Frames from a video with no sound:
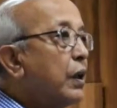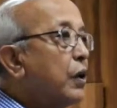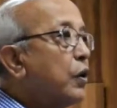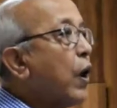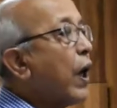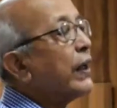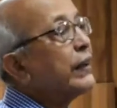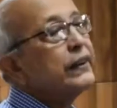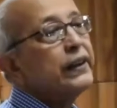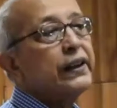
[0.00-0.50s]
No,
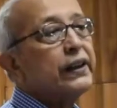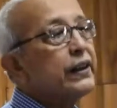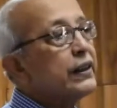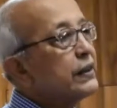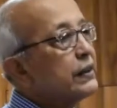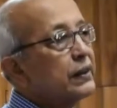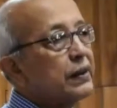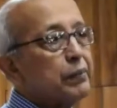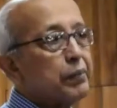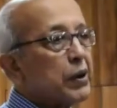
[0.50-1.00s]
I think
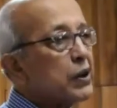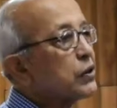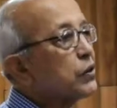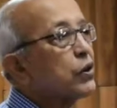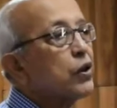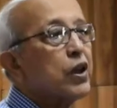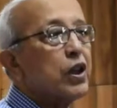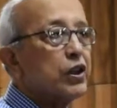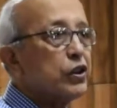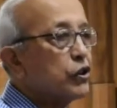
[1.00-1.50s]
it's a
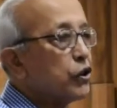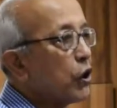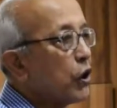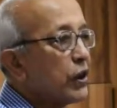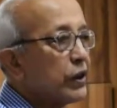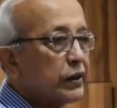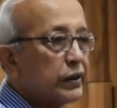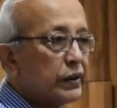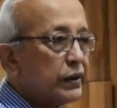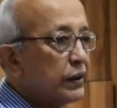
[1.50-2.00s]
personal
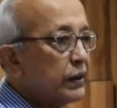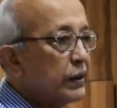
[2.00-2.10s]
choice.